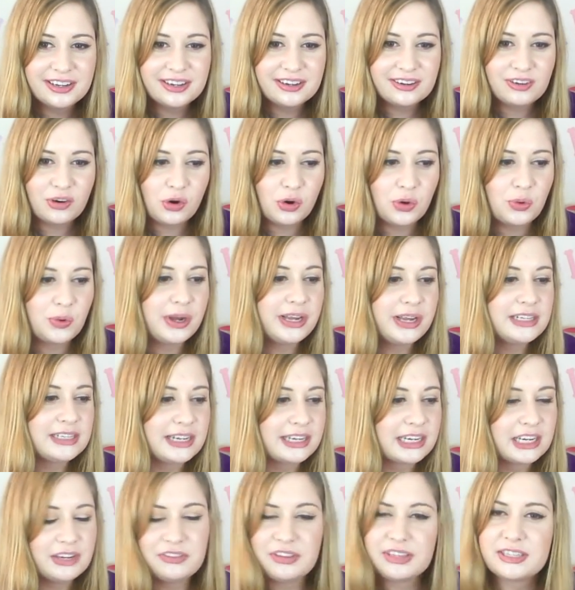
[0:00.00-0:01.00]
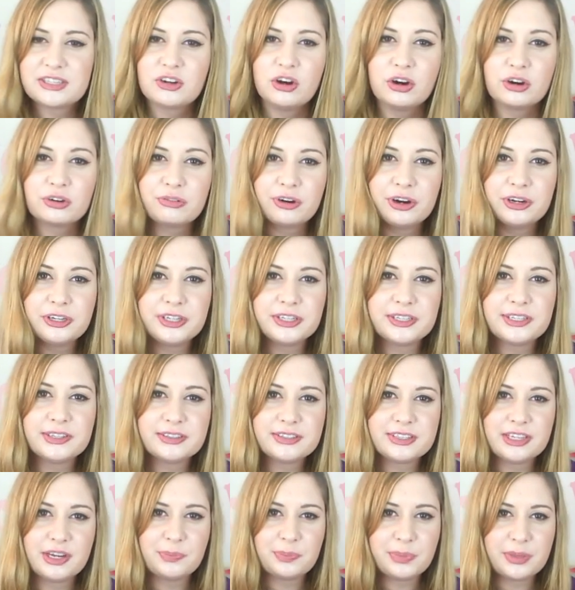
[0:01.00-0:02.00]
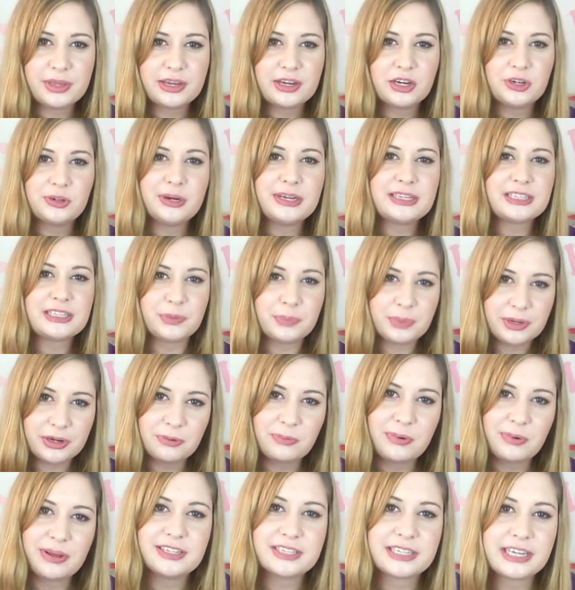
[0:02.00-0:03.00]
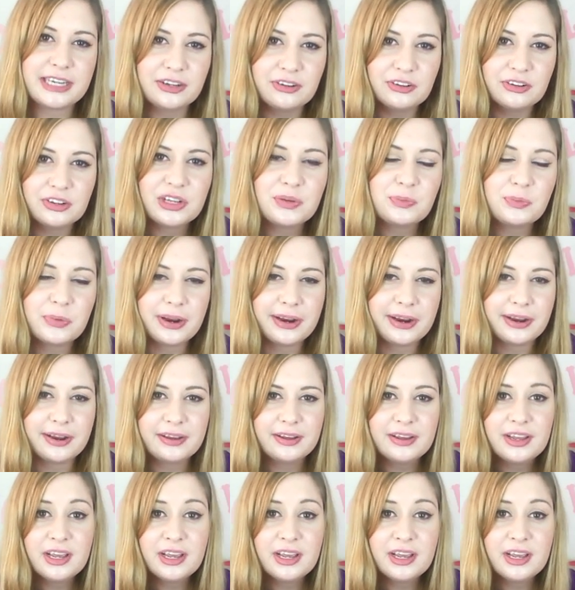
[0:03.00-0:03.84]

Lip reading: Always, like, if there's cockroaches or something, always I'd be the one to kill them, where